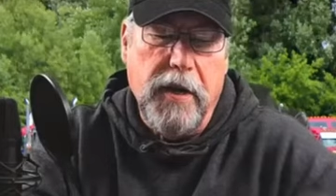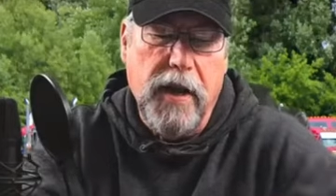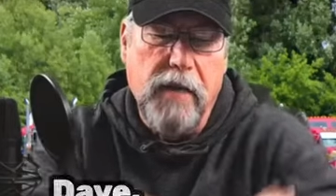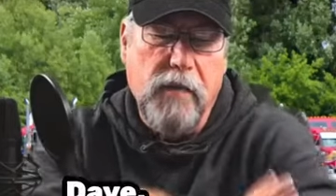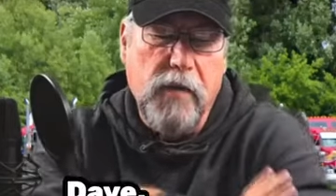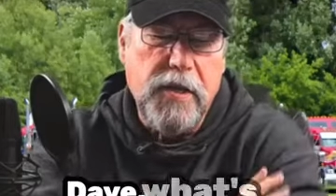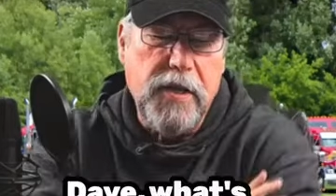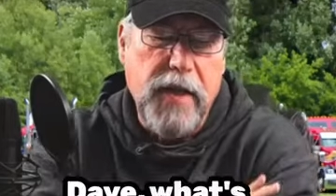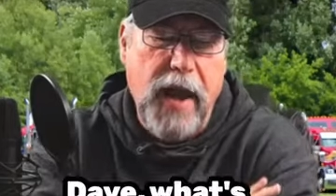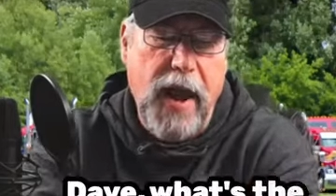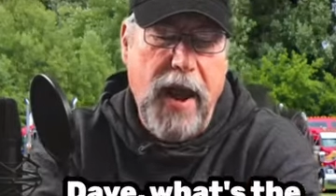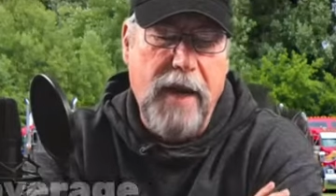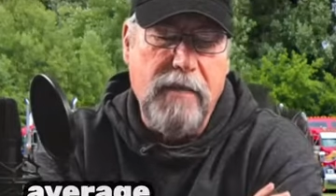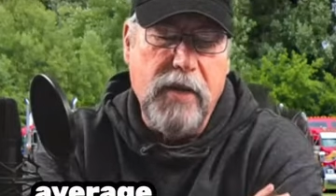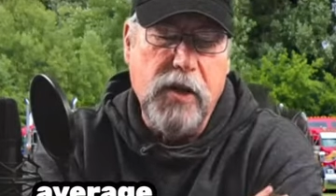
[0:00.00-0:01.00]
Dave, what's the
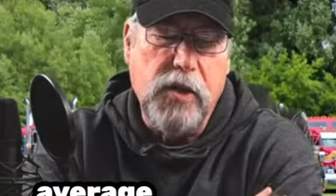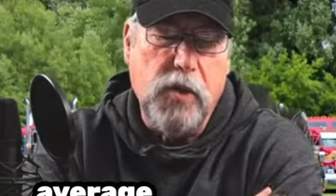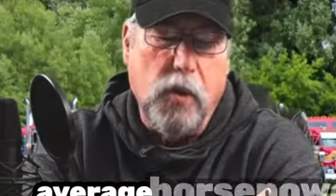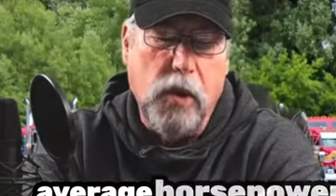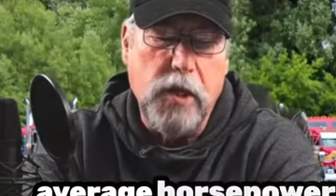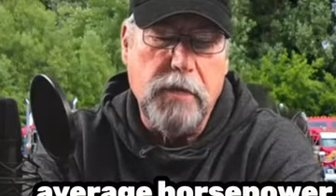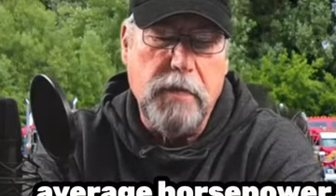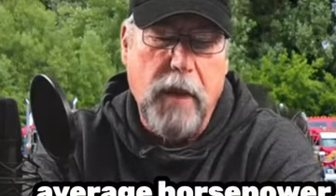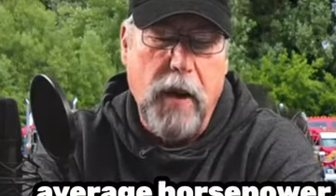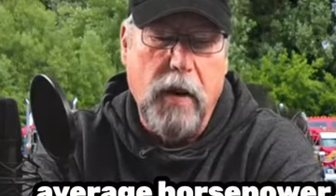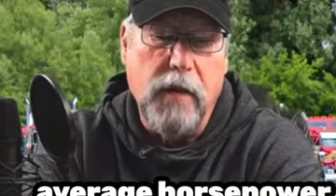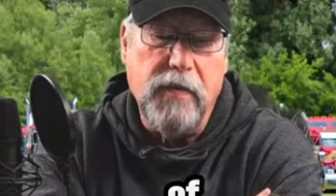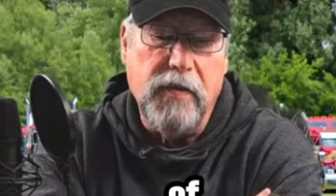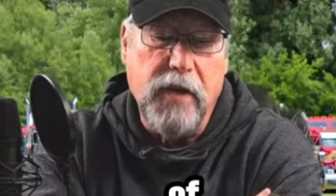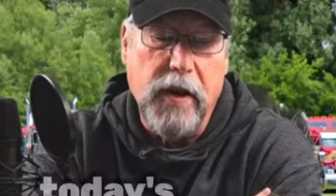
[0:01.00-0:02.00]
average
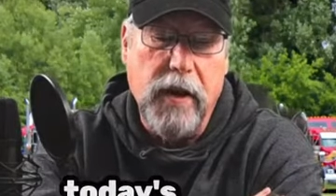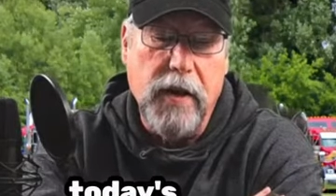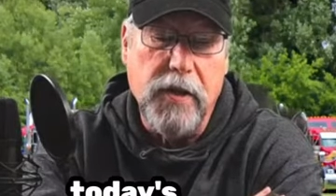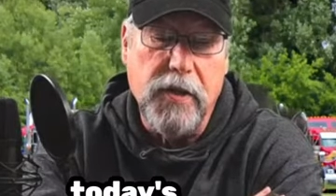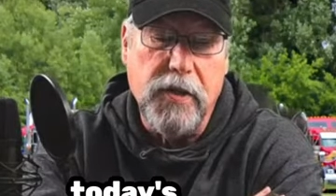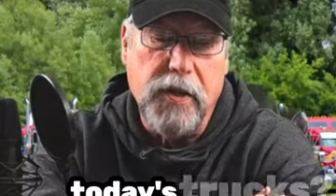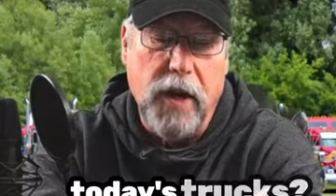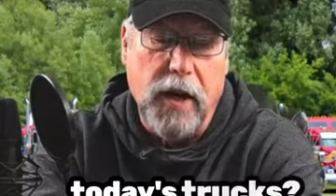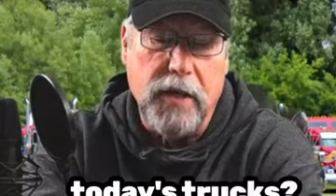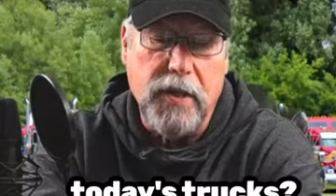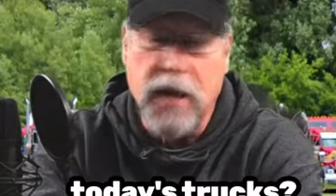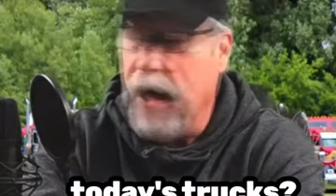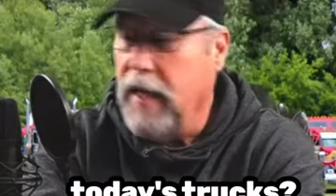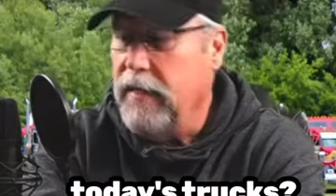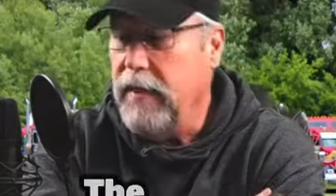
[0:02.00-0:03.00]
horsepower of today's trucks?